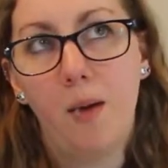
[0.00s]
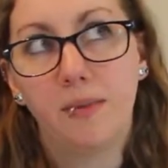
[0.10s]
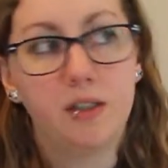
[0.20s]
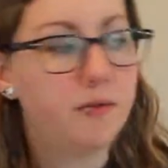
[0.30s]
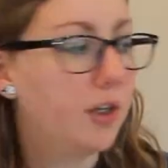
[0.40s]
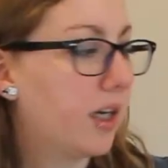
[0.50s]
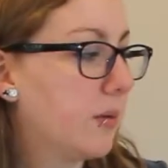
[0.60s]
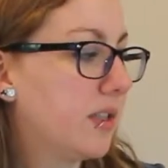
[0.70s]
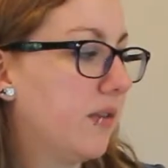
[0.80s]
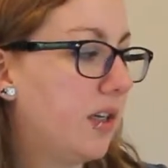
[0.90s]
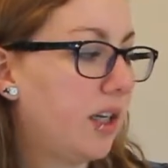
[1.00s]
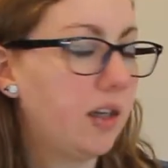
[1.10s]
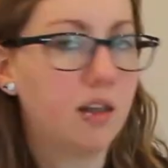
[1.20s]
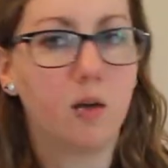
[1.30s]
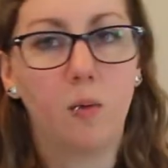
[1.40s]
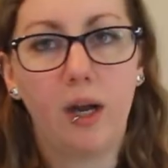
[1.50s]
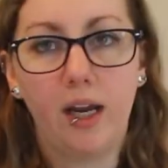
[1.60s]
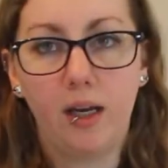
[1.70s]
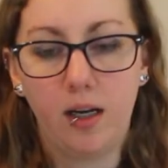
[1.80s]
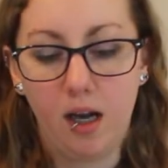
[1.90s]
didn't feel like I was giving anything
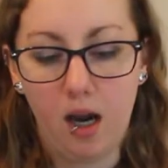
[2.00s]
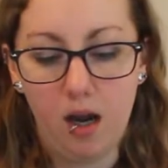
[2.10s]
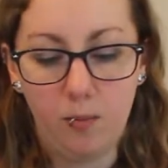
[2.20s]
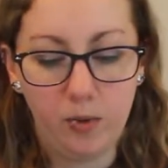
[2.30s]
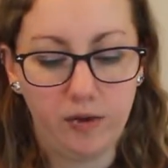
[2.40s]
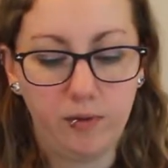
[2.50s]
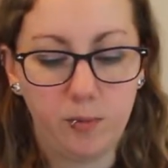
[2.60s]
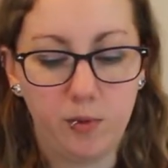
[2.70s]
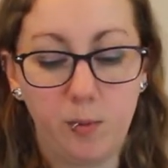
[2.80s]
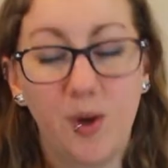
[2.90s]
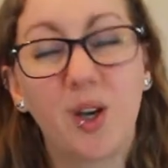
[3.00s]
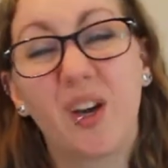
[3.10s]
away when I flipped through the book,